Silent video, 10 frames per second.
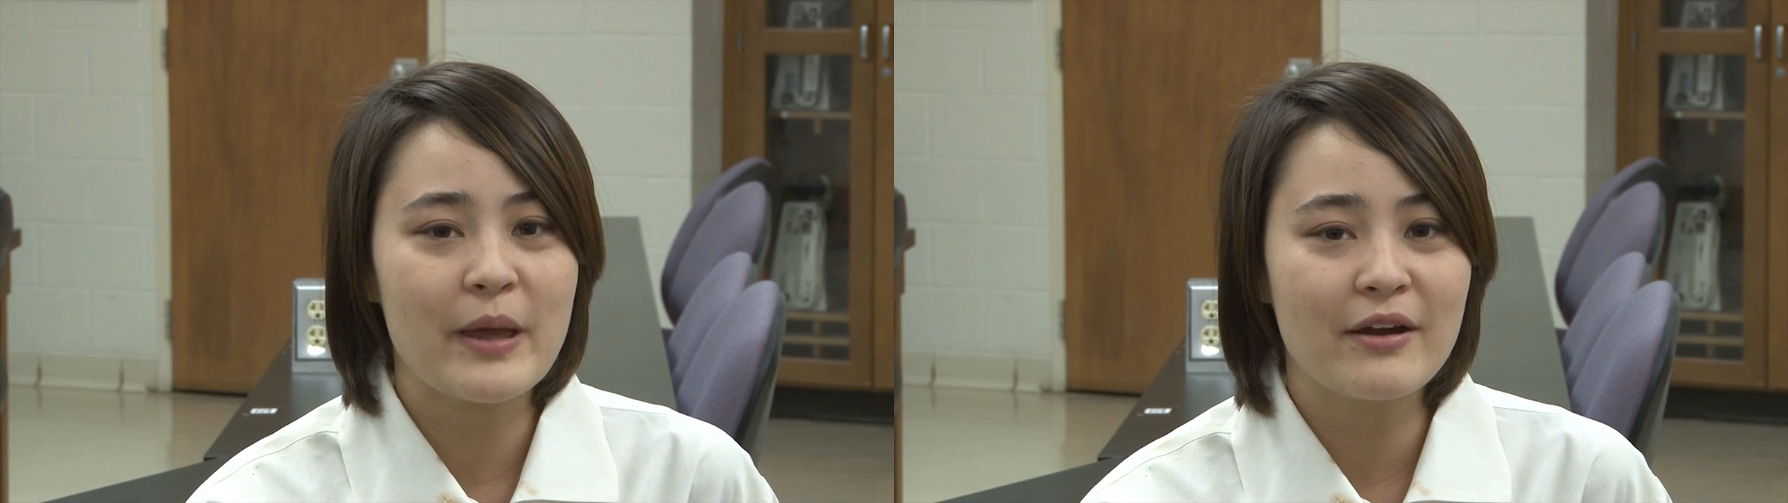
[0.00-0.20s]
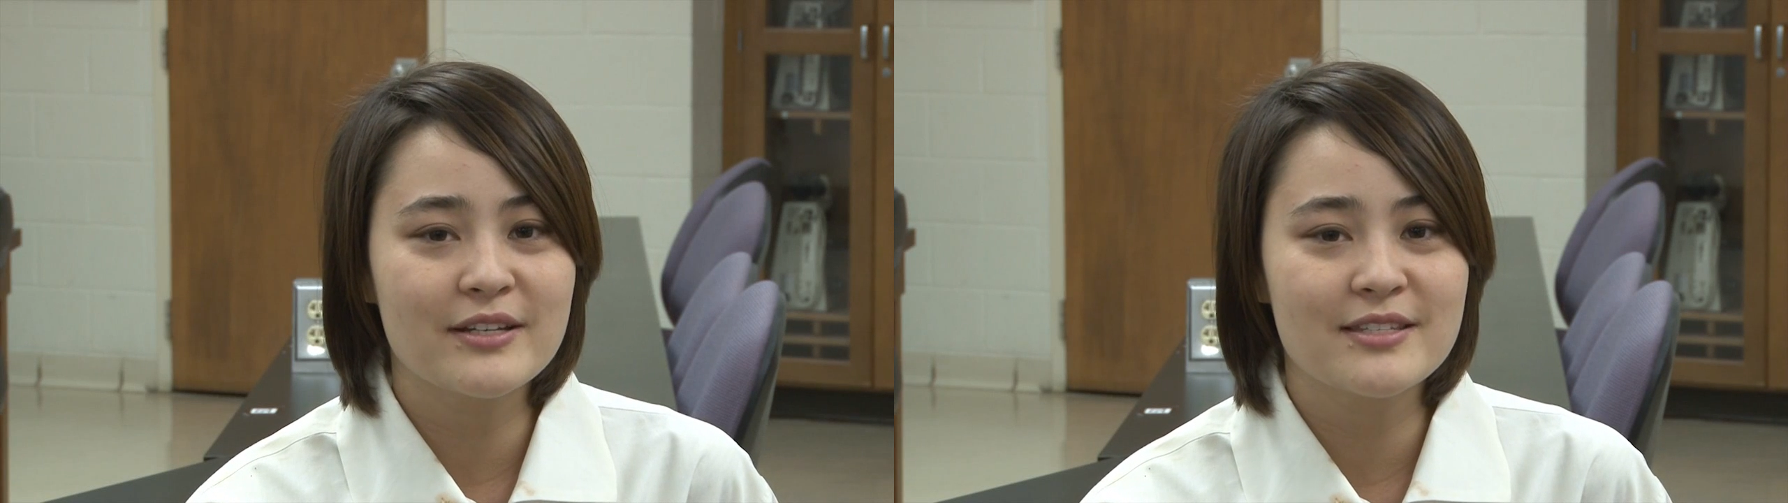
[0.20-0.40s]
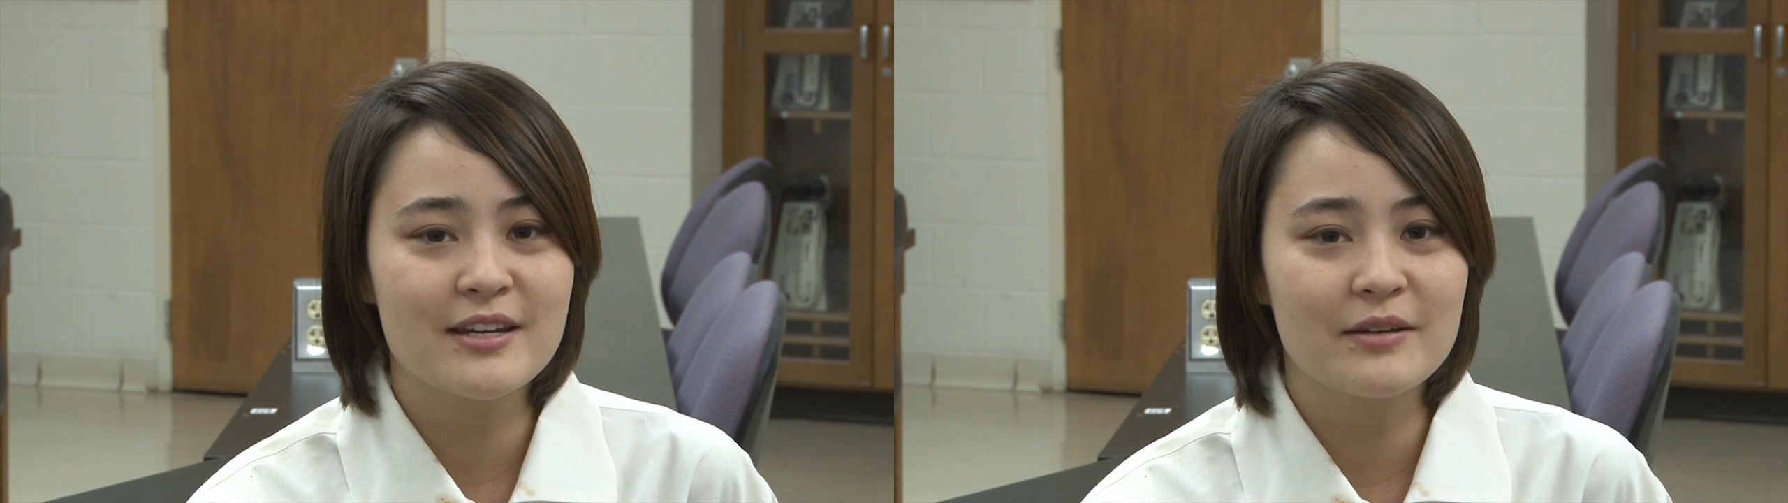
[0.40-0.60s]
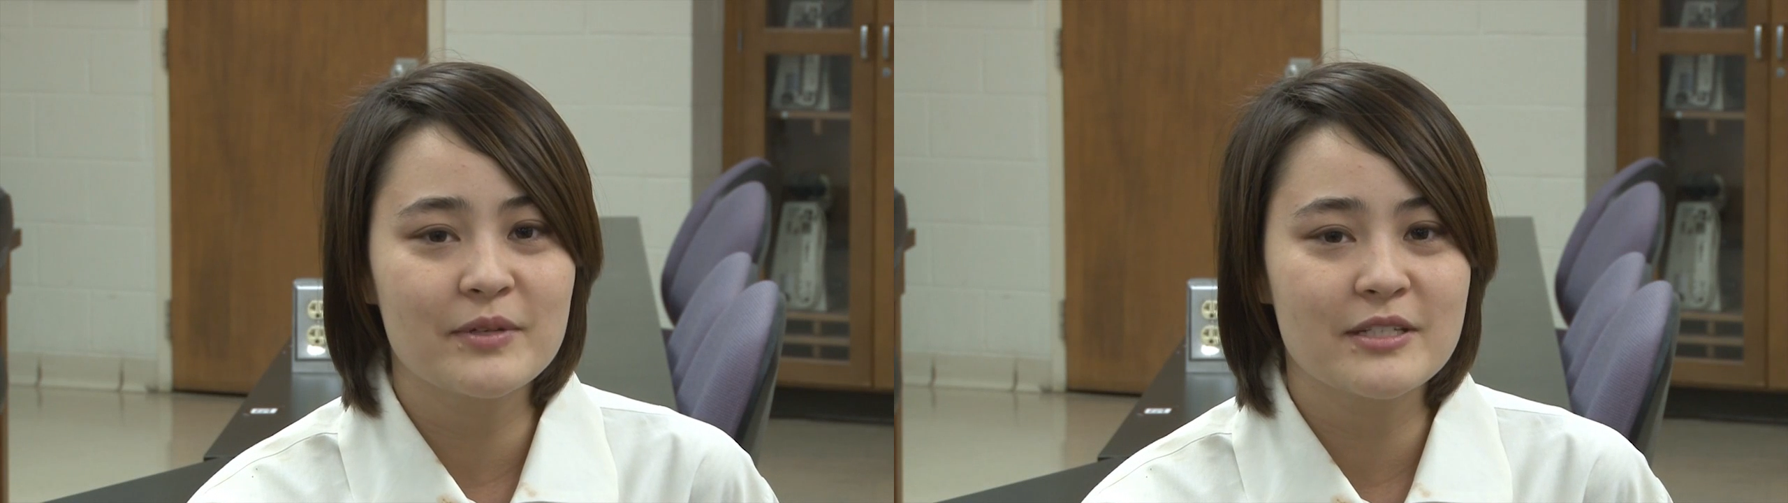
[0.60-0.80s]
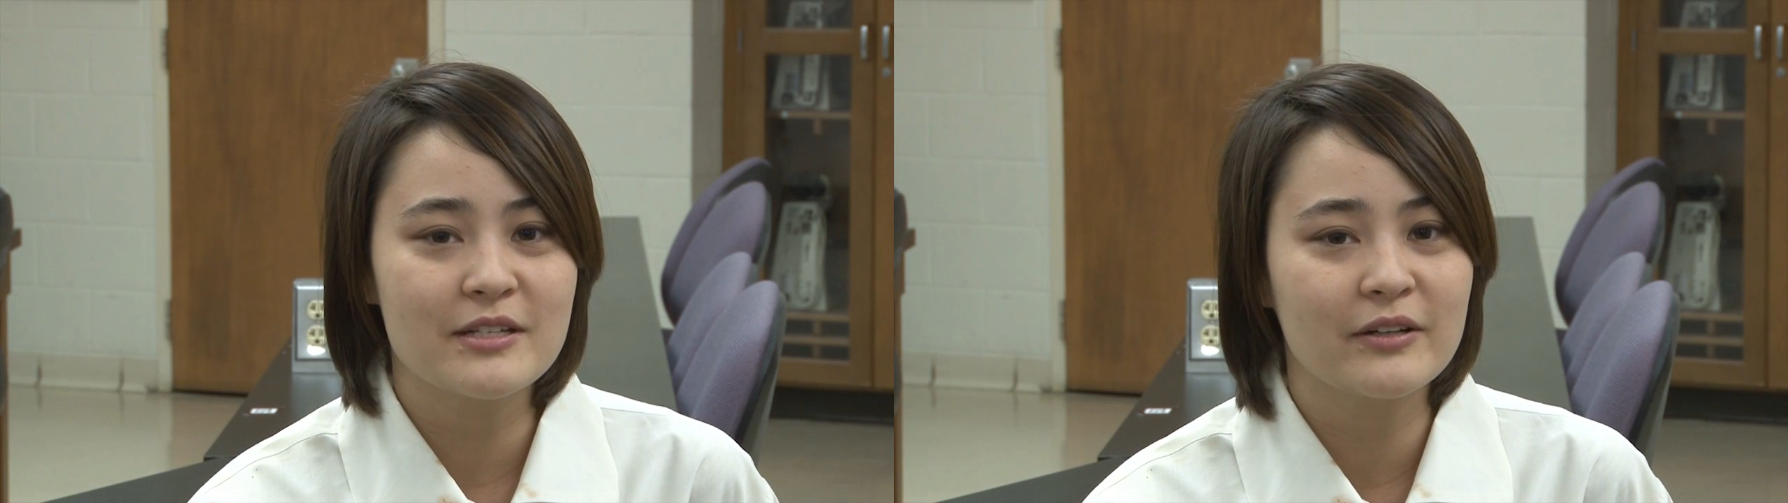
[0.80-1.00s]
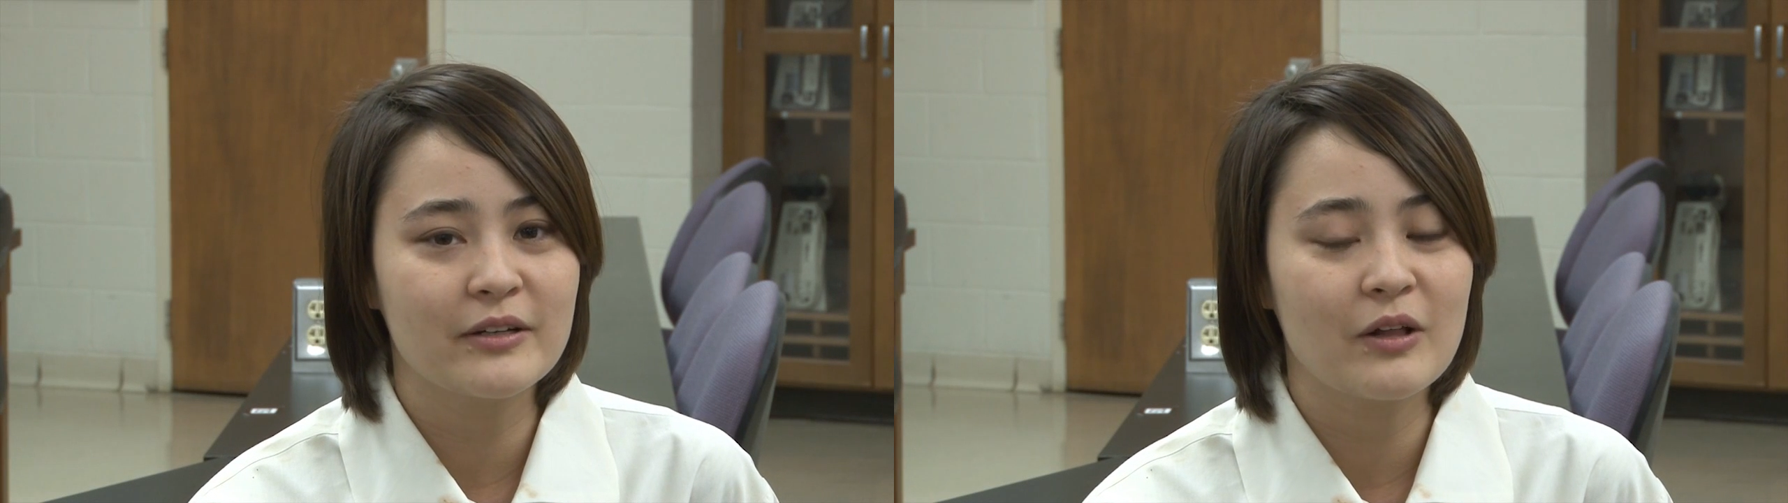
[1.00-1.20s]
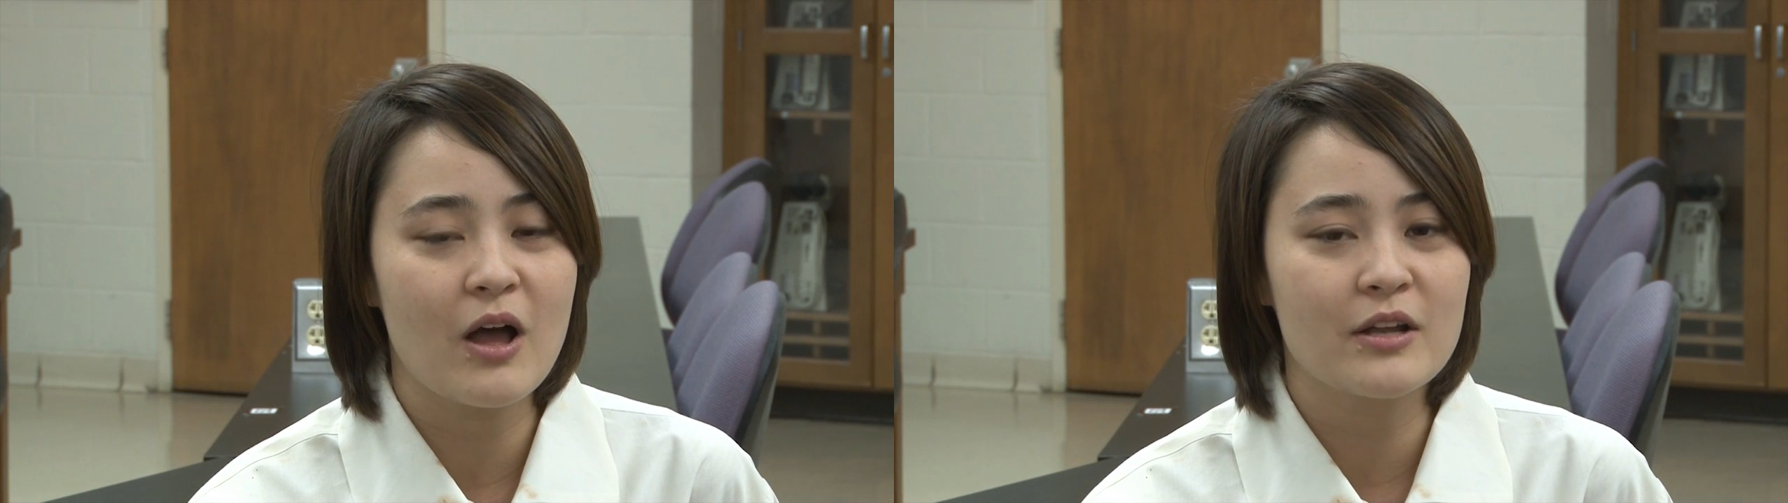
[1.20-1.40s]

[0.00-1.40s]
parasitic material